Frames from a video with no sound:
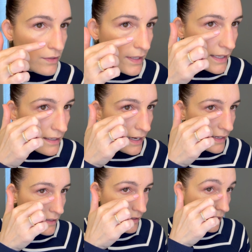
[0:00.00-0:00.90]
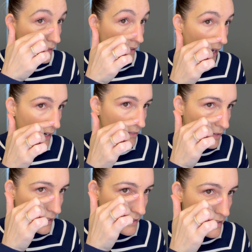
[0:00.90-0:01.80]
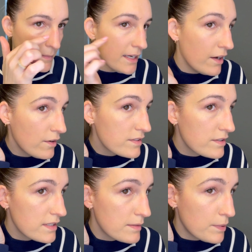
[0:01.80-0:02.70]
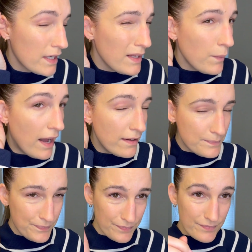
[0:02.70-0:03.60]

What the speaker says: like I get a lot of redness on my nose, so it did pretty well.